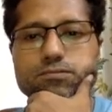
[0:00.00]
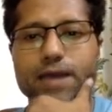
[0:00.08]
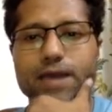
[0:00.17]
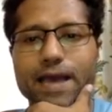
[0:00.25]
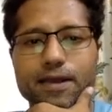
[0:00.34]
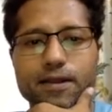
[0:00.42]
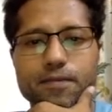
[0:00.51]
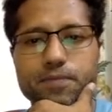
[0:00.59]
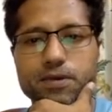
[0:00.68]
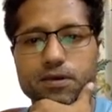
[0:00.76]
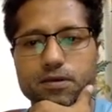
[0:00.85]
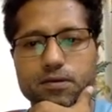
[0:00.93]
angle
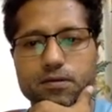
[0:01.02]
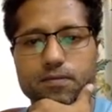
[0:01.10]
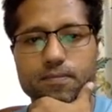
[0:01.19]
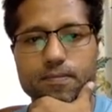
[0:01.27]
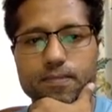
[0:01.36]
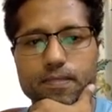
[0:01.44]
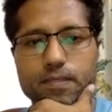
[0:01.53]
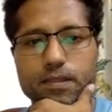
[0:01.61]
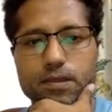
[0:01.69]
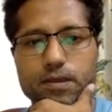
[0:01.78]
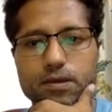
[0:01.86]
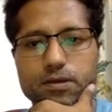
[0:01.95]
B
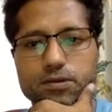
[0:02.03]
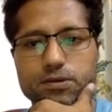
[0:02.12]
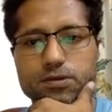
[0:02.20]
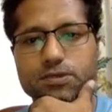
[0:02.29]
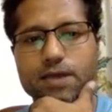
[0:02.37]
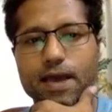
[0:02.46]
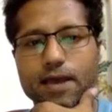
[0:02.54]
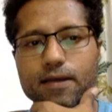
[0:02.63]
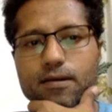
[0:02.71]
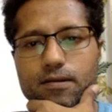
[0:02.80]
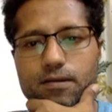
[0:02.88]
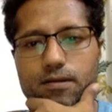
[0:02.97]
is the
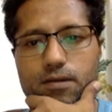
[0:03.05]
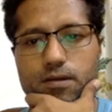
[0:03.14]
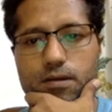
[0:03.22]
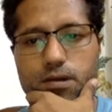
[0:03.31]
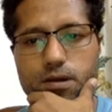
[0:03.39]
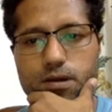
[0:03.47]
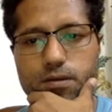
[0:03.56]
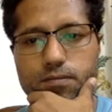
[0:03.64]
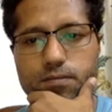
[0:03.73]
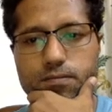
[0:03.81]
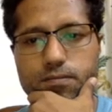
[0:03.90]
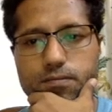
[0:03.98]
angle
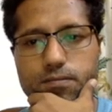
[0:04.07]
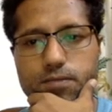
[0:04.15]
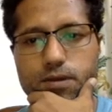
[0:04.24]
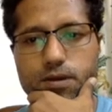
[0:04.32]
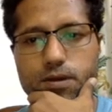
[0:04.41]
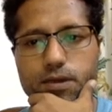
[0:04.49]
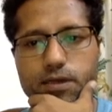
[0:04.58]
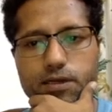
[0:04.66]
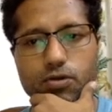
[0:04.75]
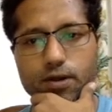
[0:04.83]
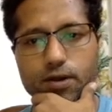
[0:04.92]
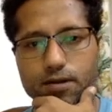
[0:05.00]

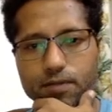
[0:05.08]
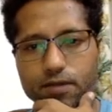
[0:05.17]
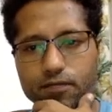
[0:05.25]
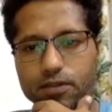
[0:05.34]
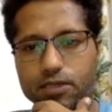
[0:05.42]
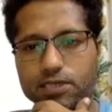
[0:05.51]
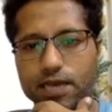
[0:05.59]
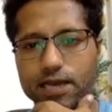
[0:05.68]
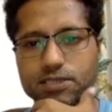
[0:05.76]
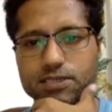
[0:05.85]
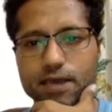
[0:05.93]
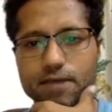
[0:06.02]
included between the
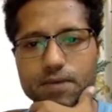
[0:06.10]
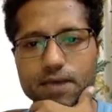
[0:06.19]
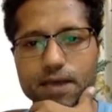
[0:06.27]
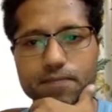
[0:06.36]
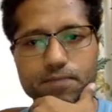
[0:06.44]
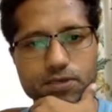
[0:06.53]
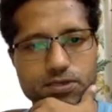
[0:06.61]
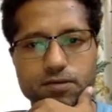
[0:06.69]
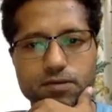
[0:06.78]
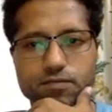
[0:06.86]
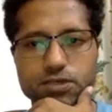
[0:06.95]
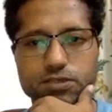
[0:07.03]
sides AB and
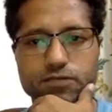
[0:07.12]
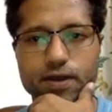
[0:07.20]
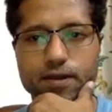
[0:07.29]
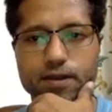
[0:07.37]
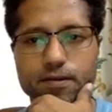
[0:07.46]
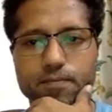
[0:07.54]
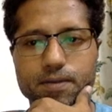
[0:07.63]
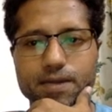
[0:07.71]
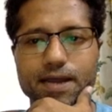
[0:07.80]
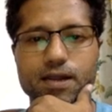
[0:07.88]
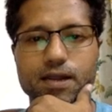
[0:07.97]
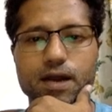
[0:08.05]
BC, which is fine, but
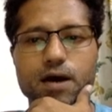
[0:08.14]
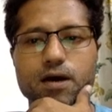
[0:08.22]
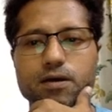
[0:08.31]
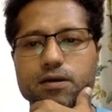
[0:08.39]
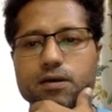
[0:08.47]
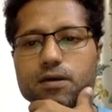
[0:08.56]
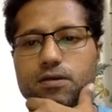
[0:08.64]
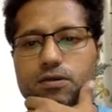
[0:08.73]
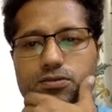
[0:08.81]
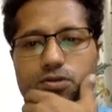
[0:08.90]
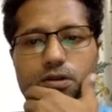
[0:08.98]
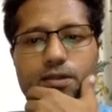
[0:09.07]
angle R
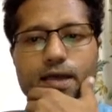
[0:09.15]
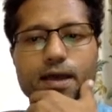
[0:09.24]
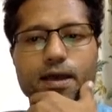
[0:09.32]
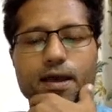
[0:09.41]
is not the